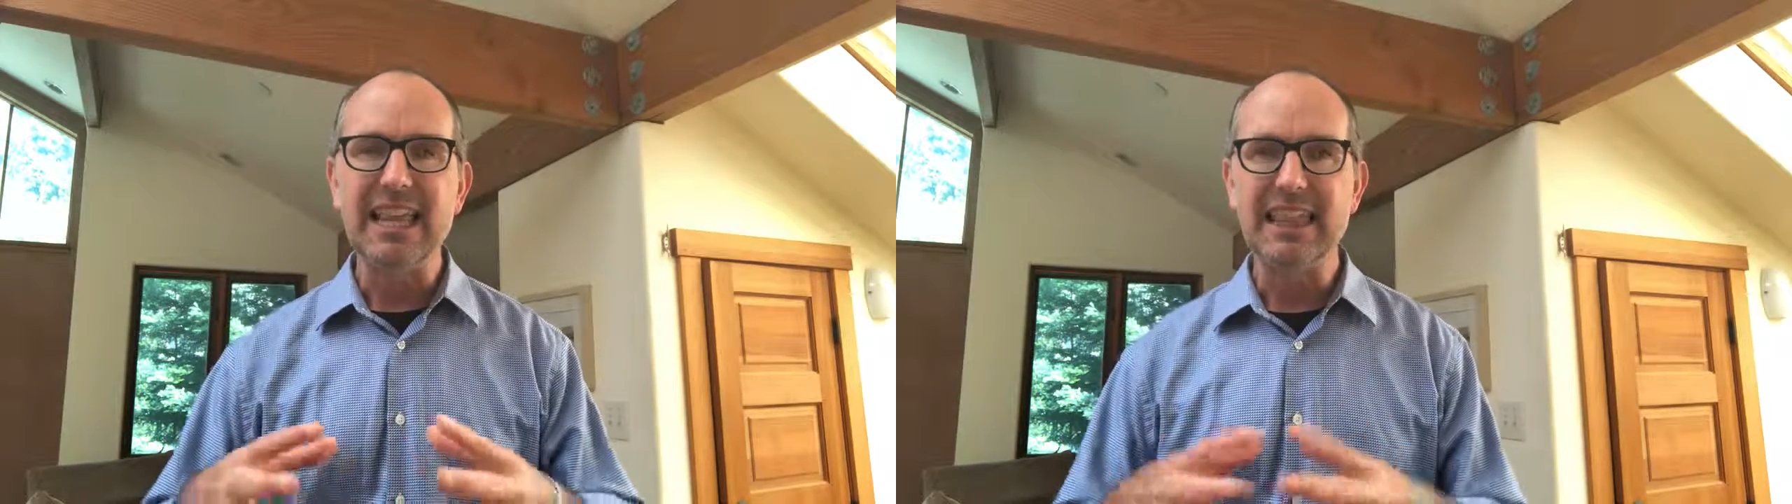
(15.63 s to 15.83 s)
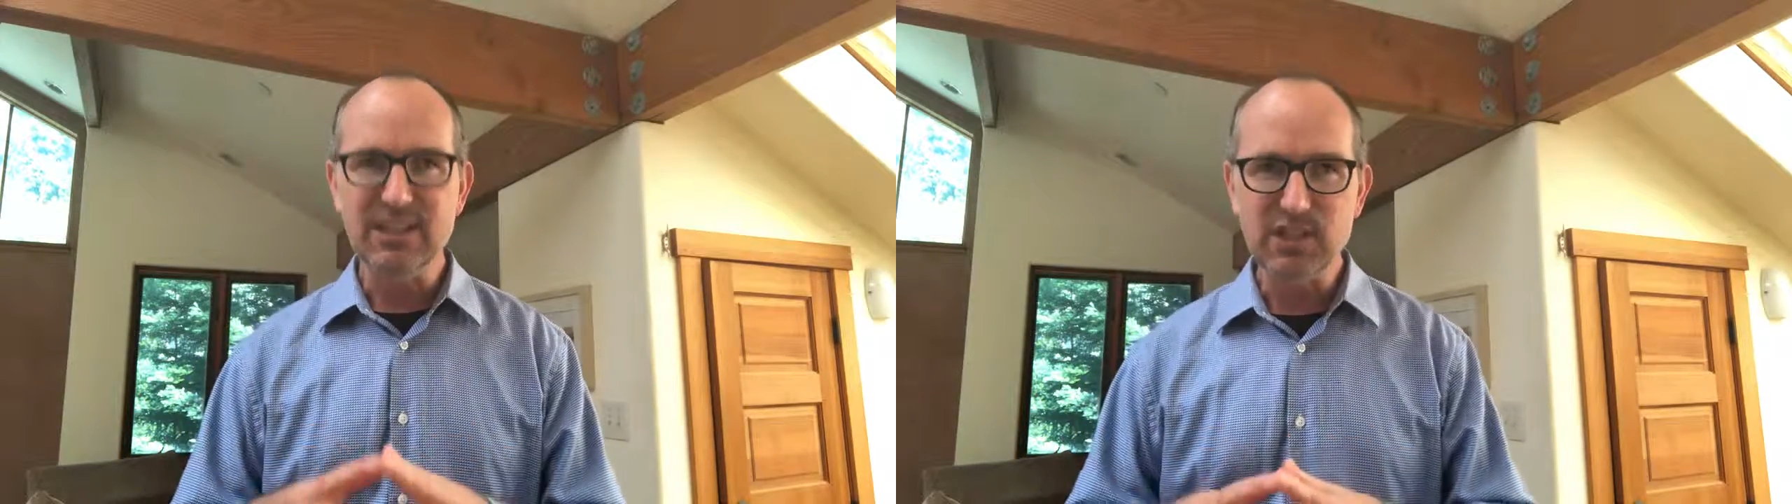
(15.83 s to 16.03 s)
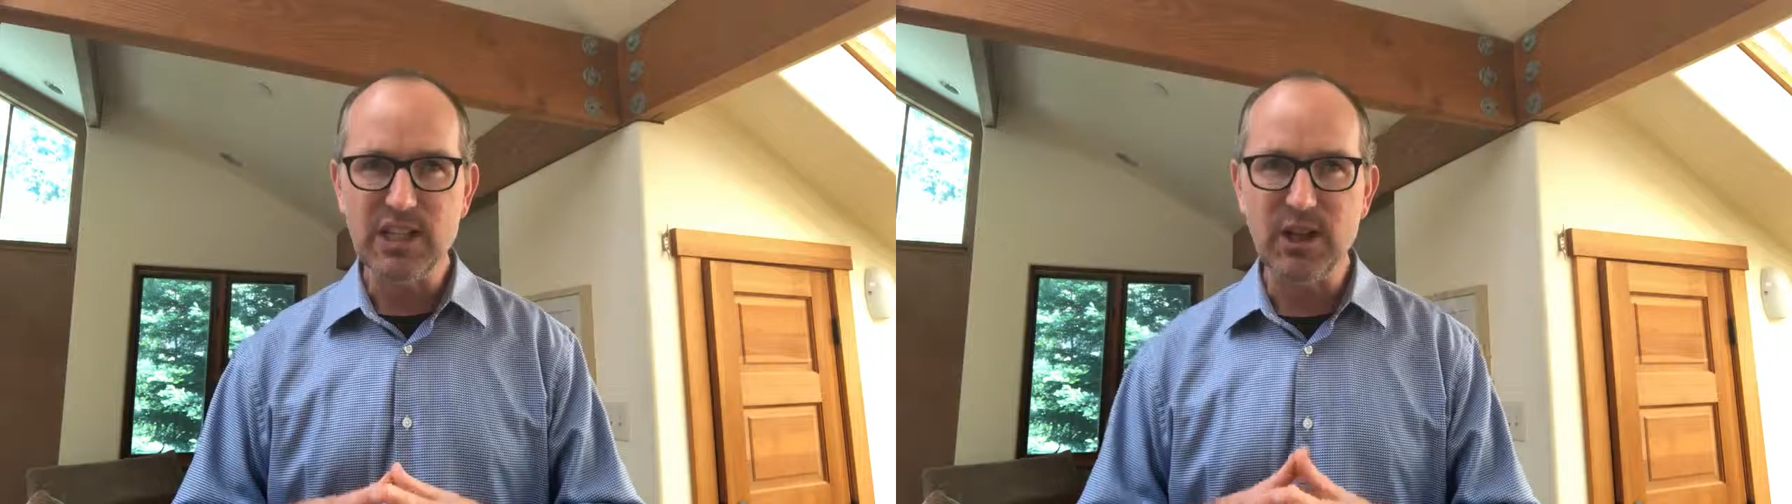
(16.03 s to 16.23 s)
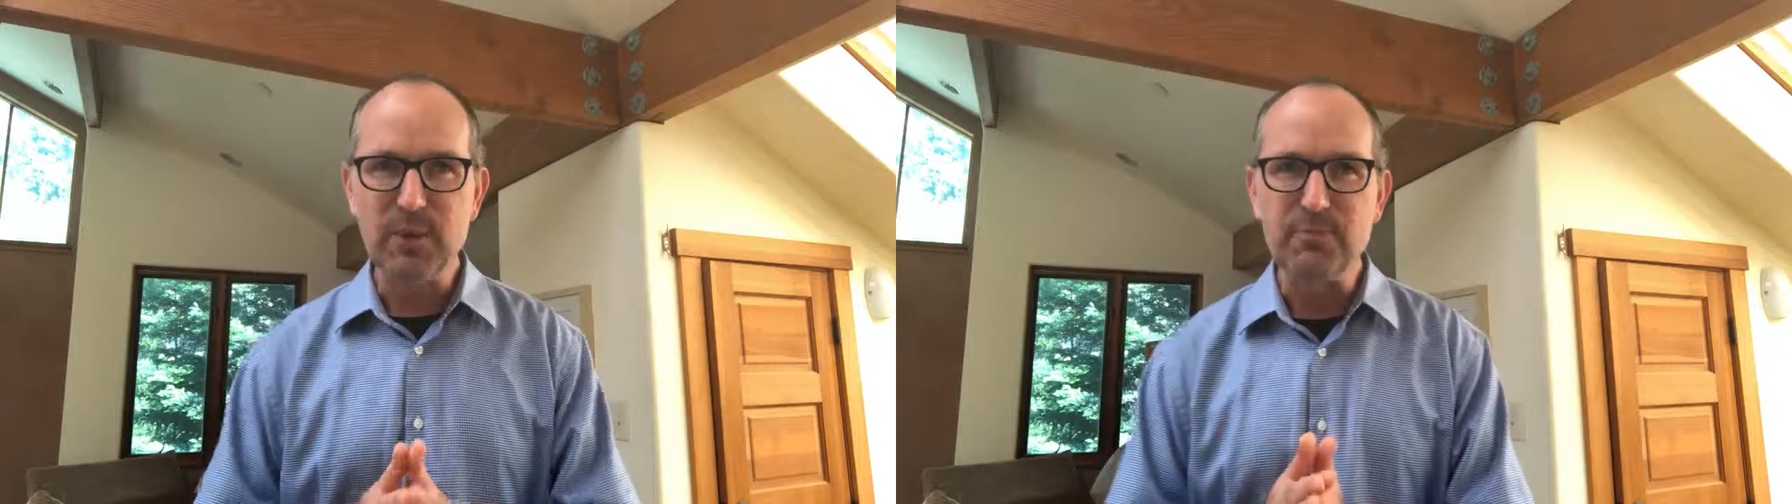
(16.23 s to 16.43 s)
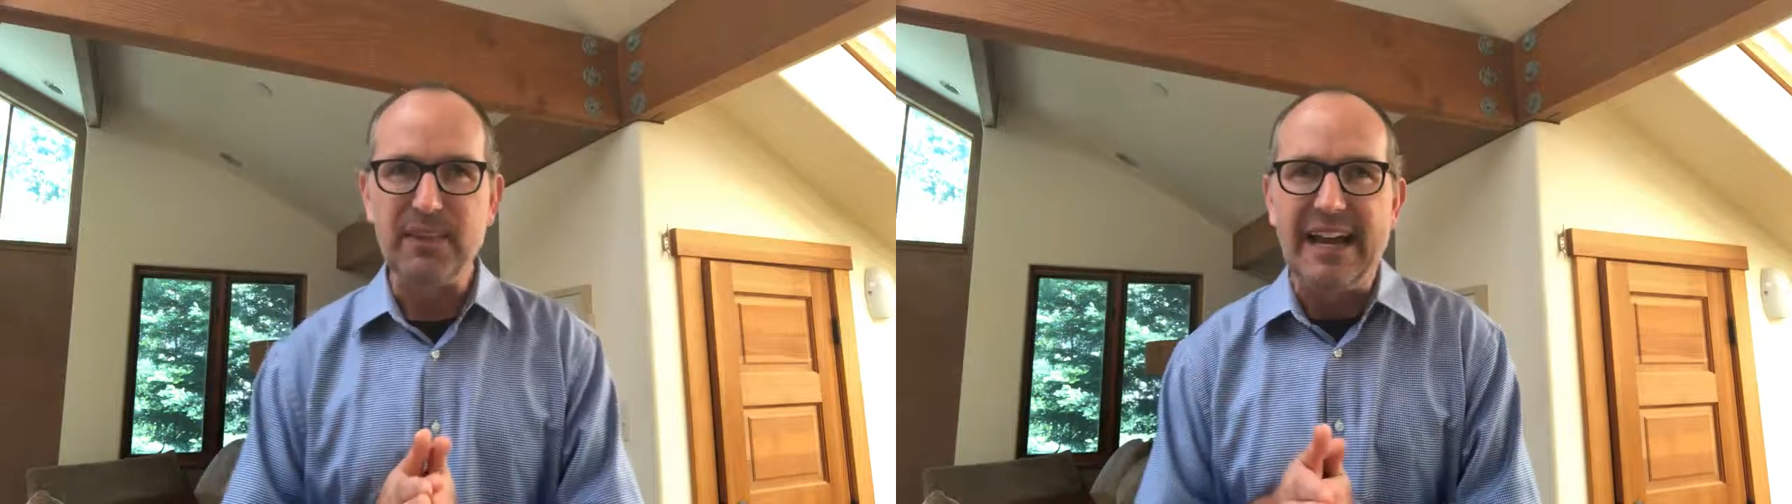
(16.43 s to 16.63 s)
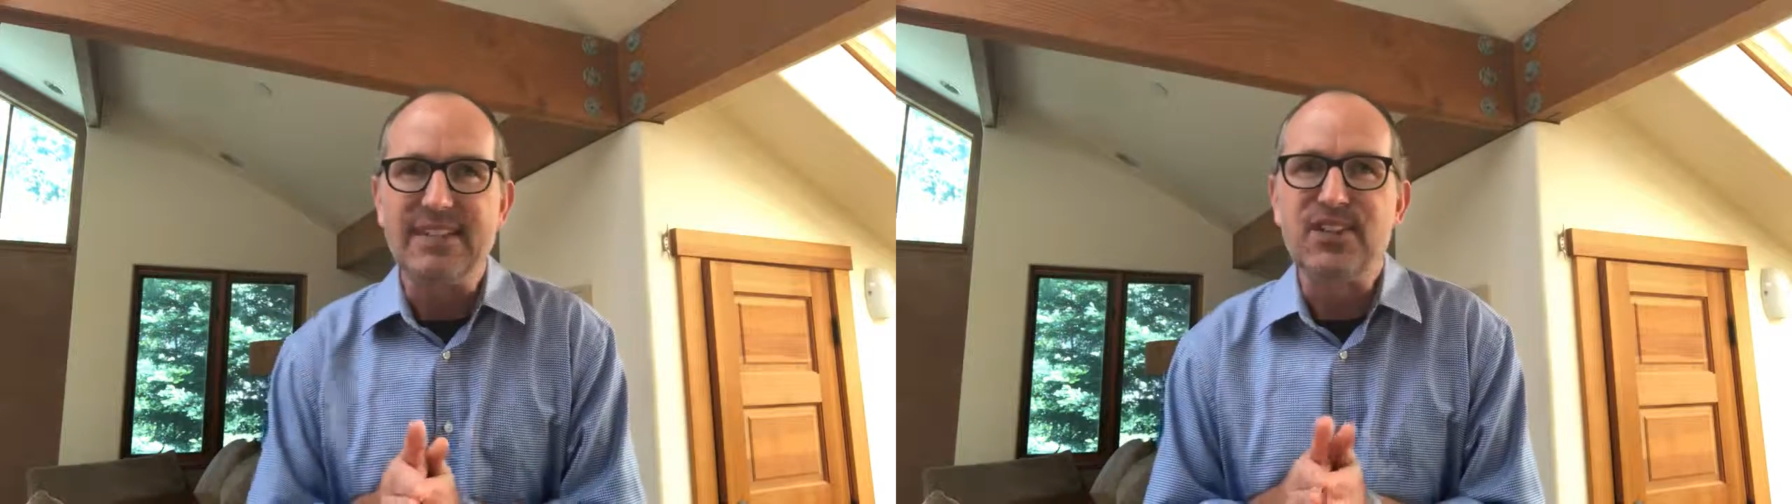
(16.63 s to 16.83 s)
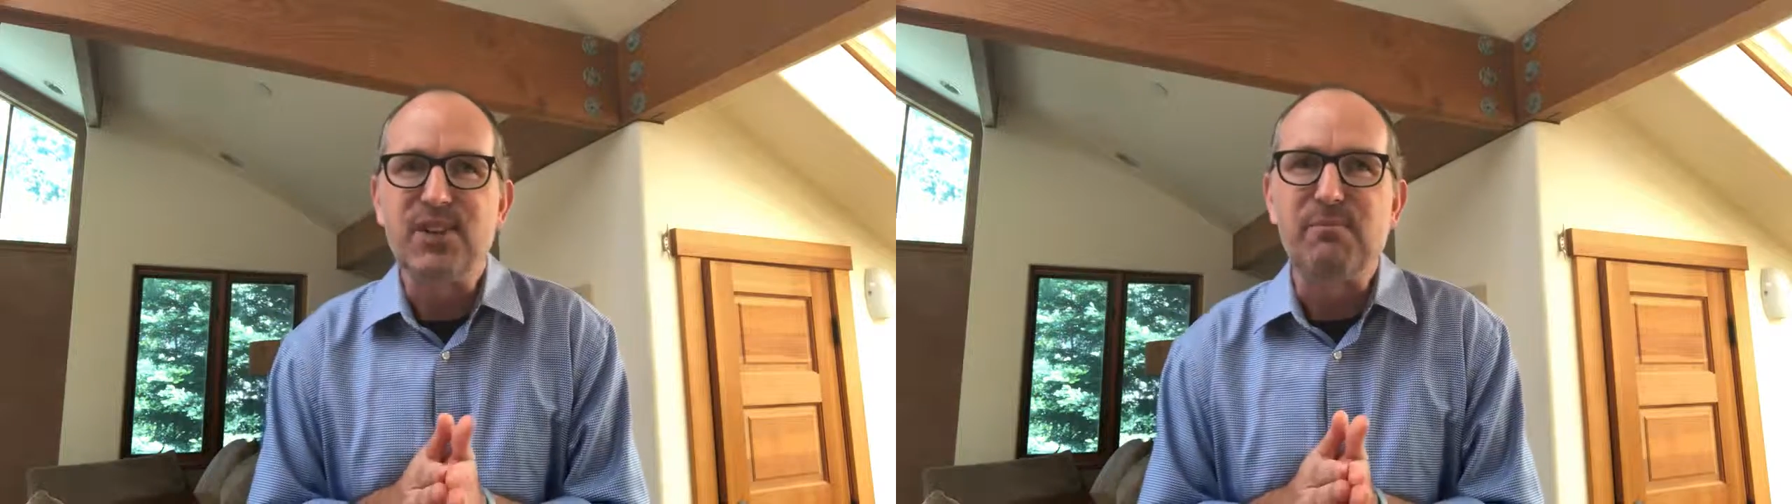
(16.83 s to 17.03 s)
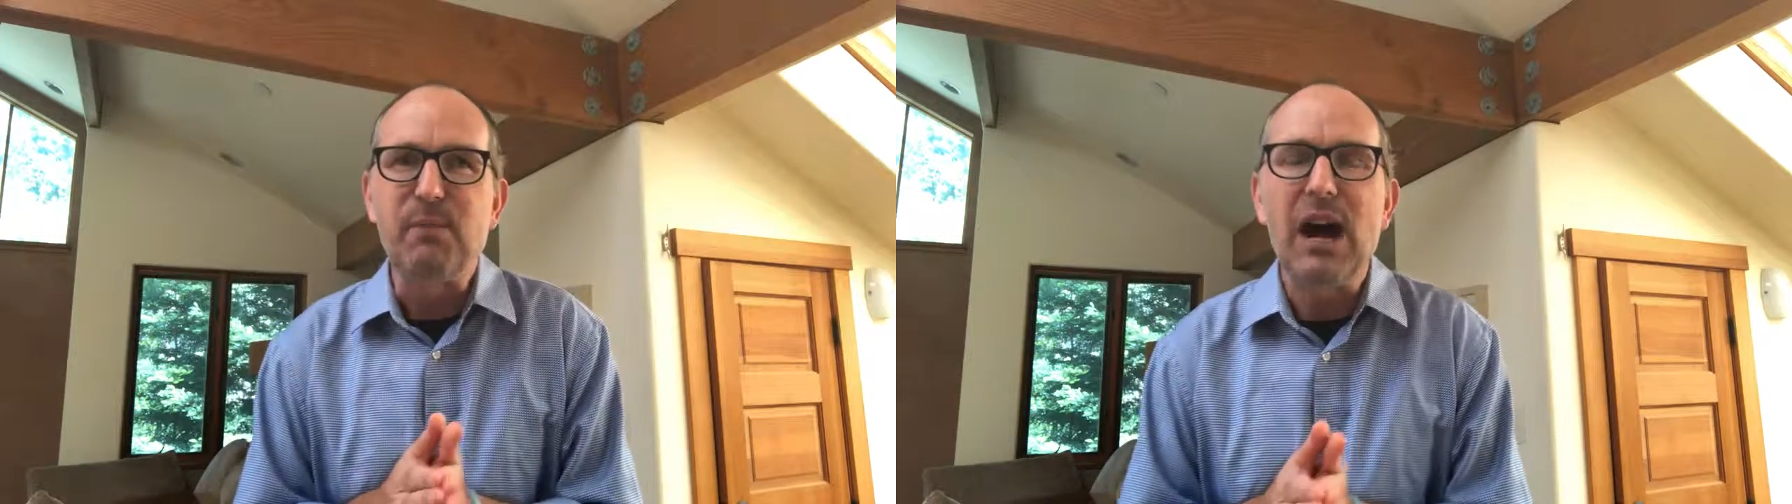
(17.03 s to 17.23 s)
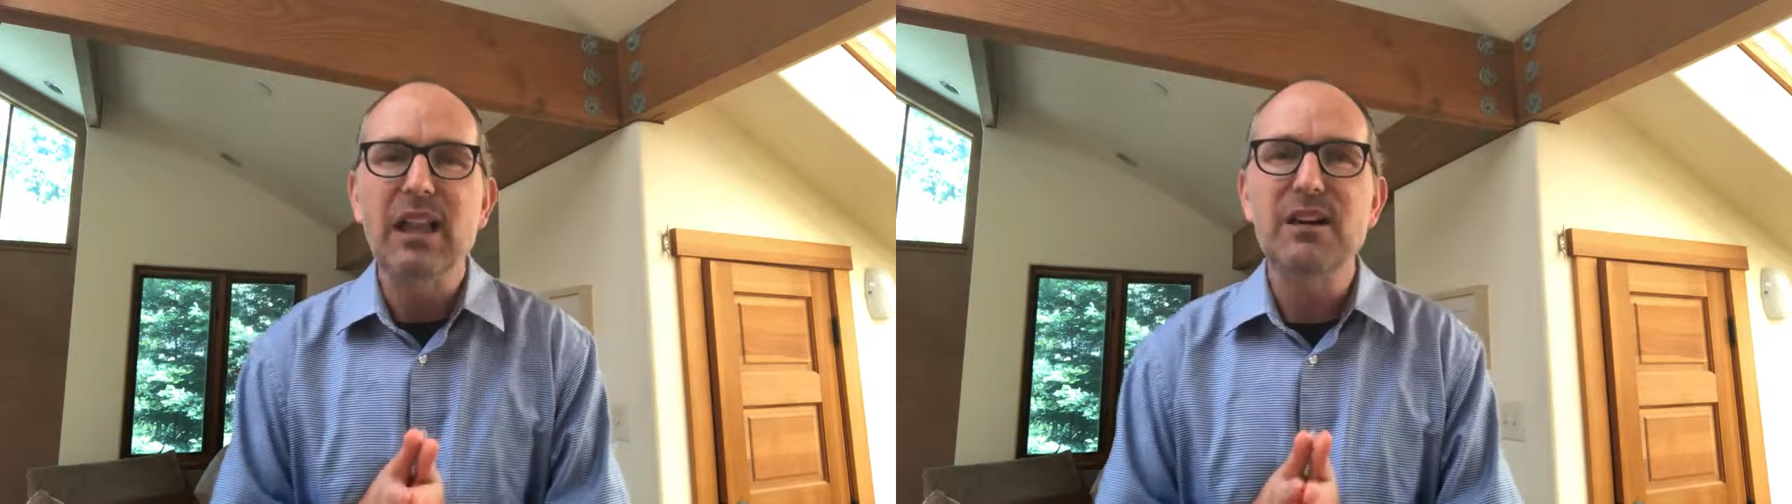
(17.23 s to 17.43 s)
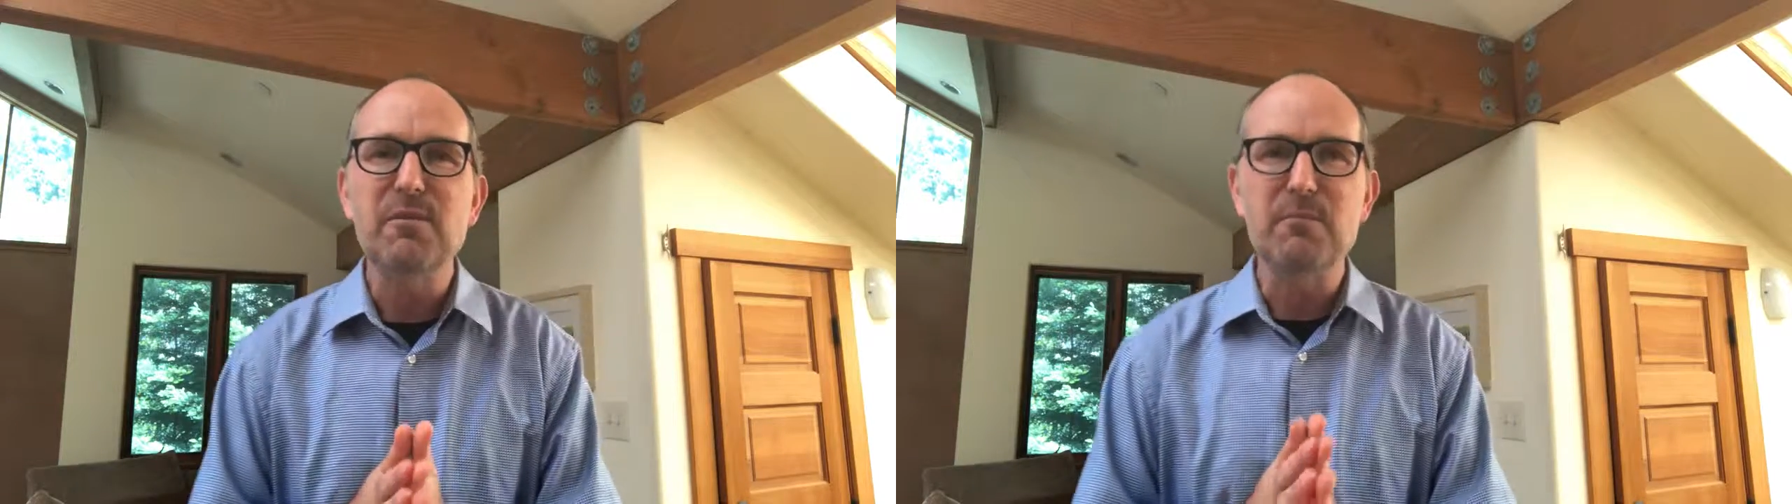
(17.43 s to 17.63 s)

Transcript: this year at Shambhala